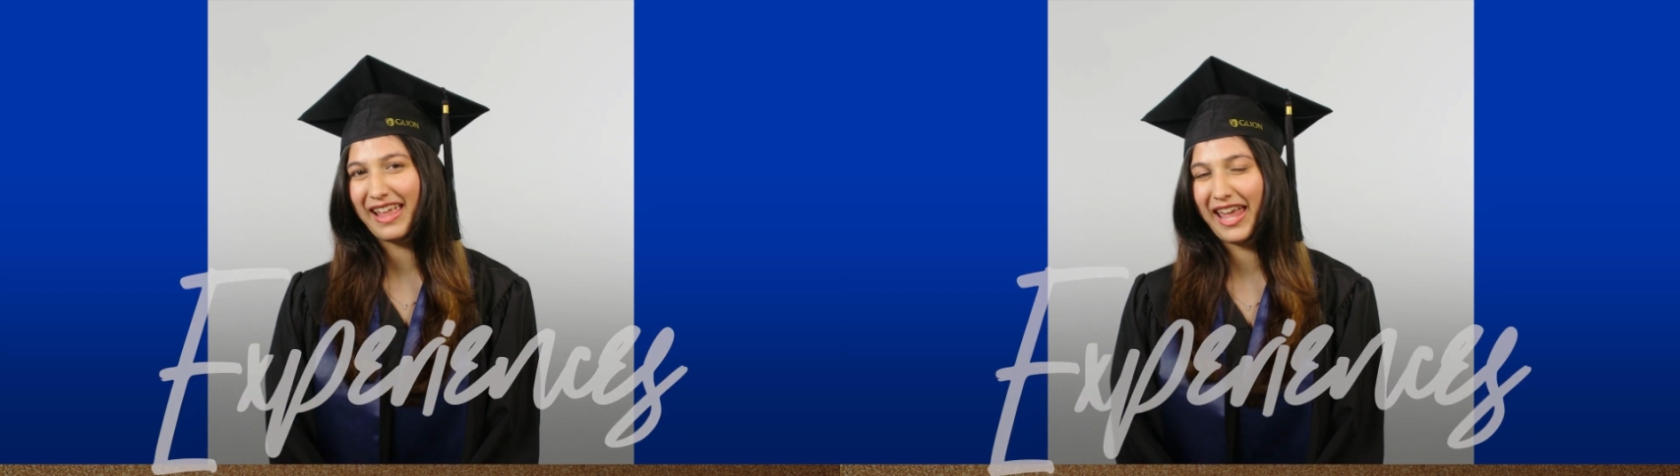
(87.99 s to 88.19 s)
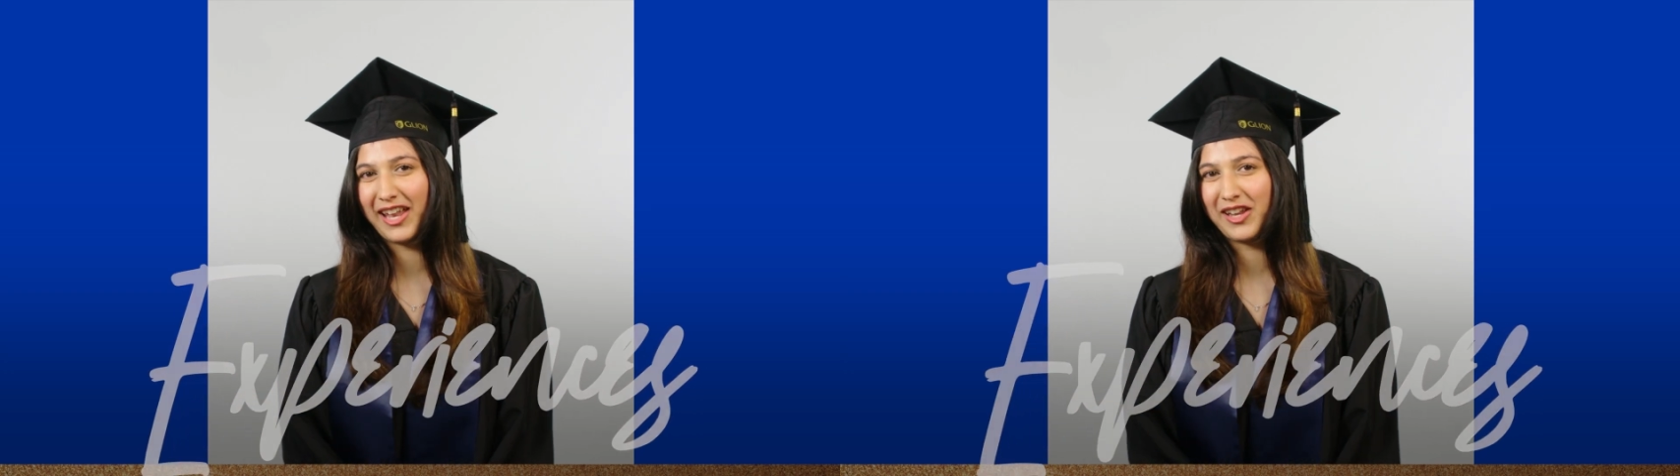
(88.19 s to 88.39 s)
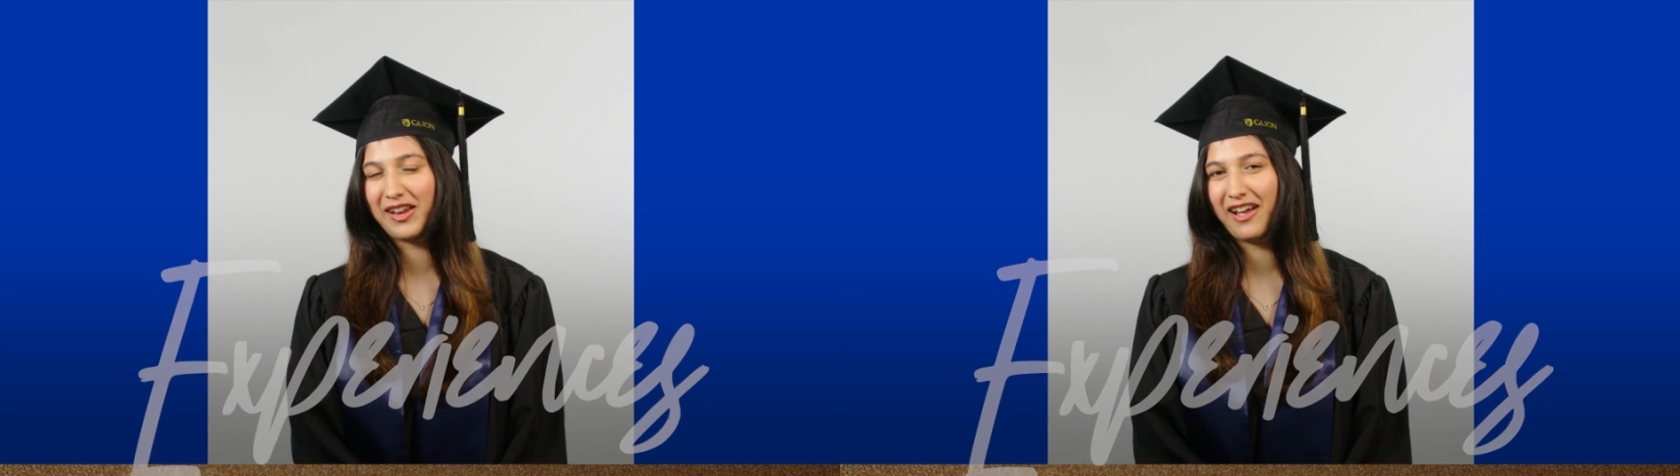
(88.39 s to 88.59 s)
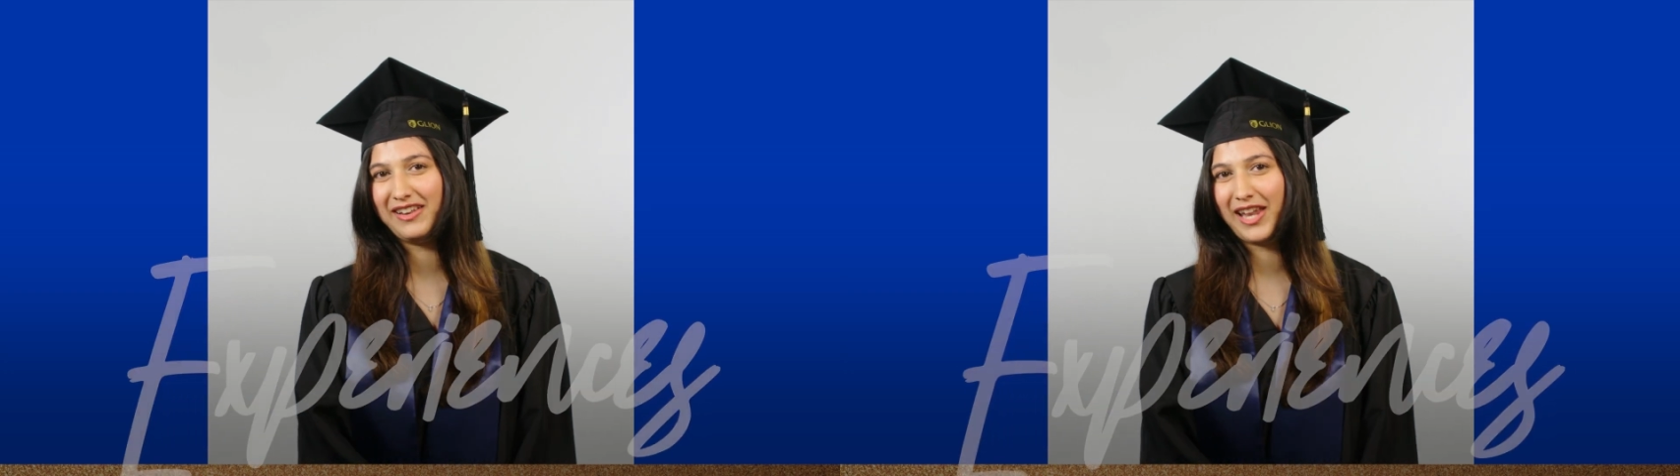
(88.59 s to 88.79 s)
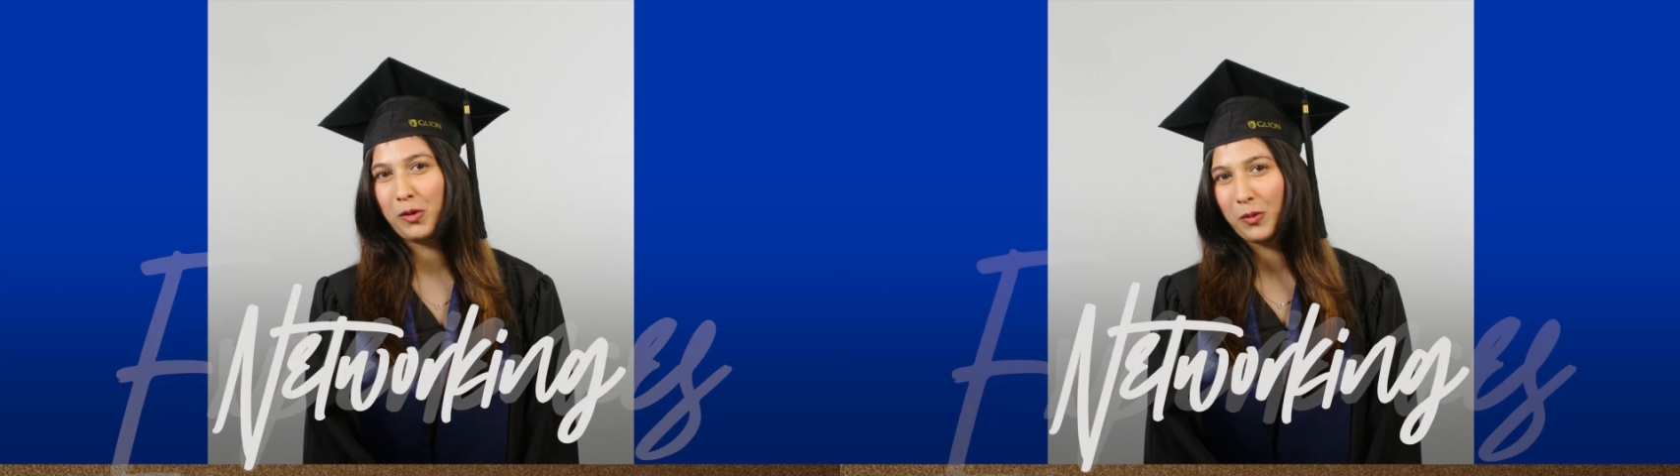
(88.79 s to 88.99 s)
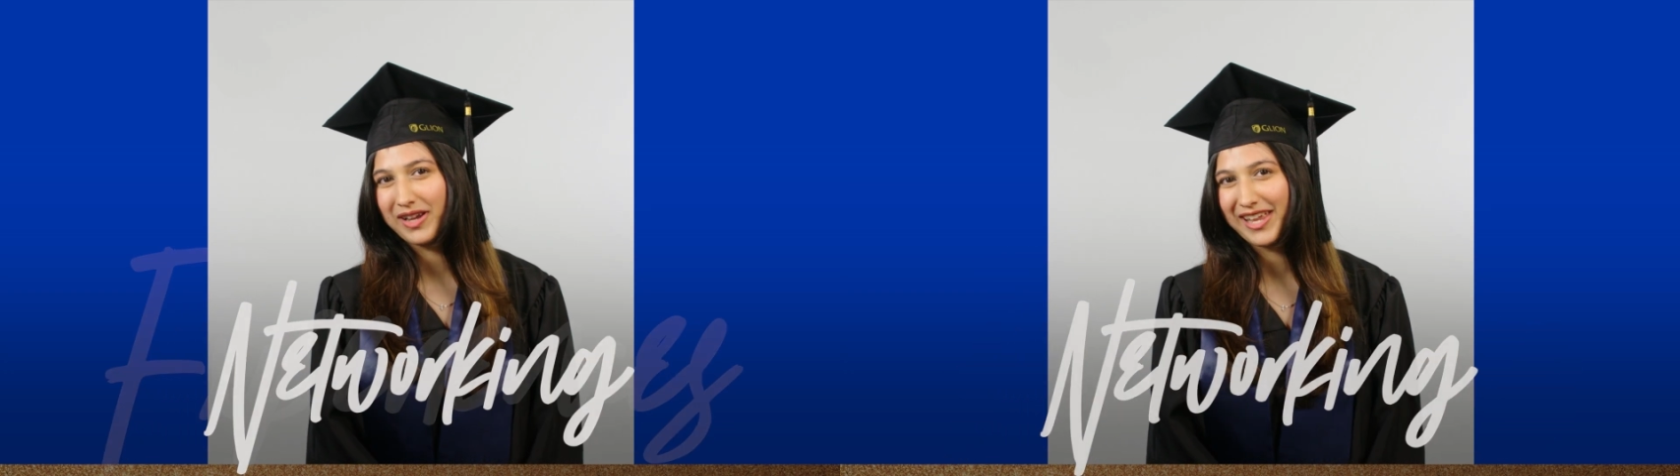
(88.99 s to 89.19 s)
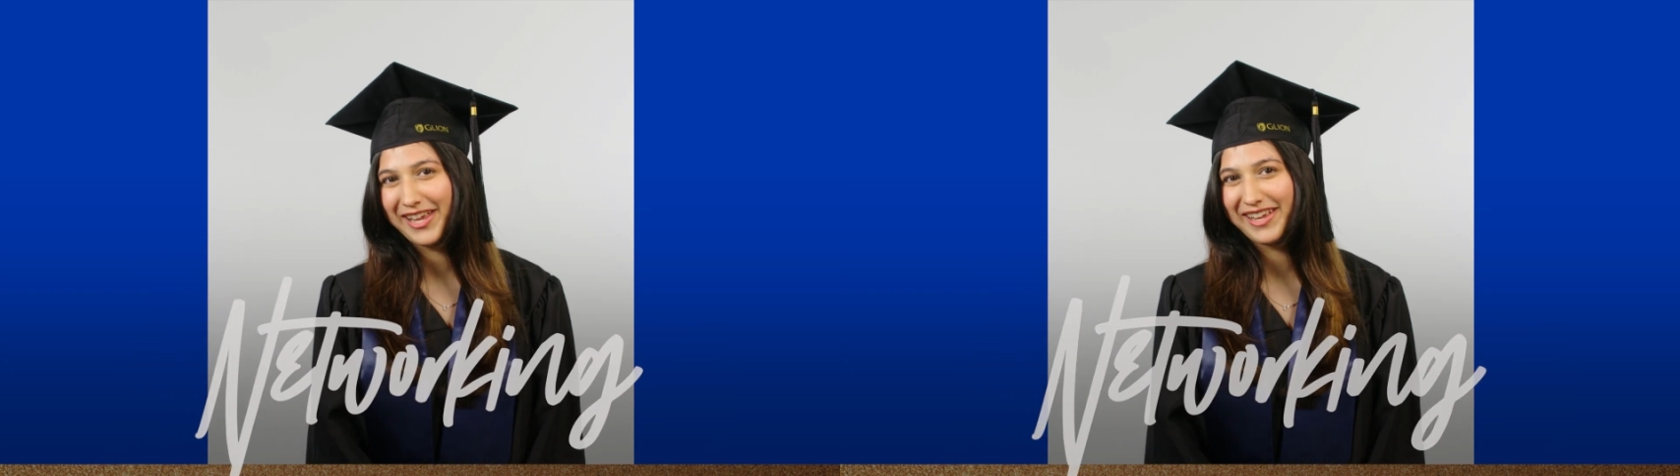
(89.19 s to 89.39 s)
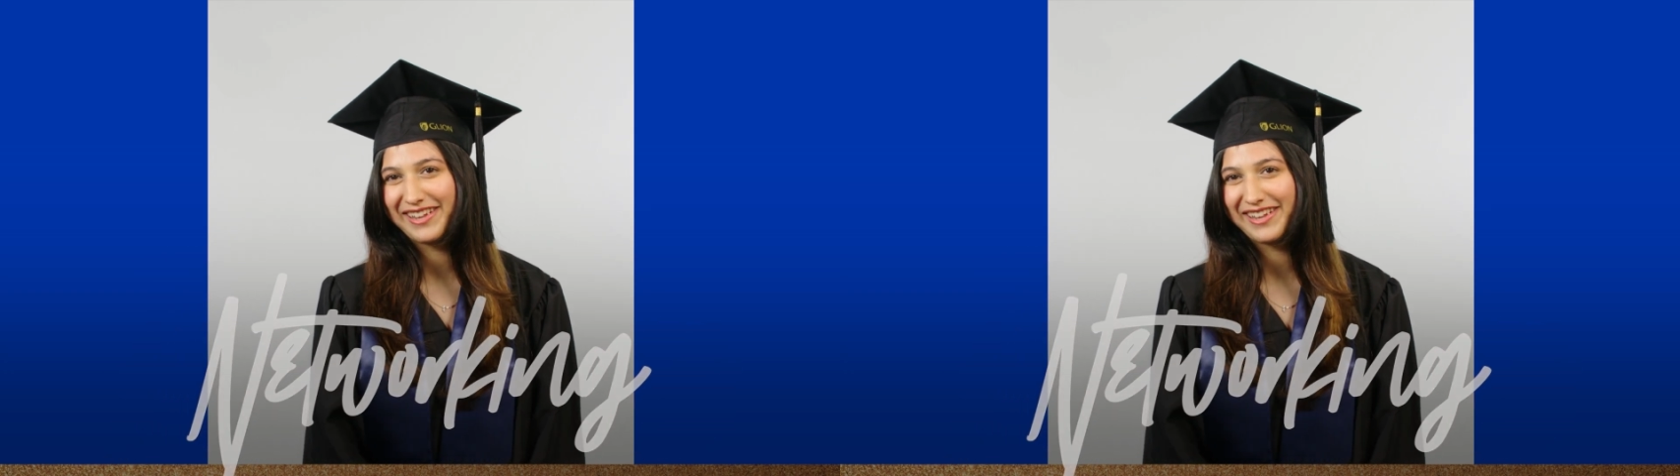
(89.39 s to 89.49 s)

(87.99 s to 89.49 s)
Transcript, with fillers: and uh, networking.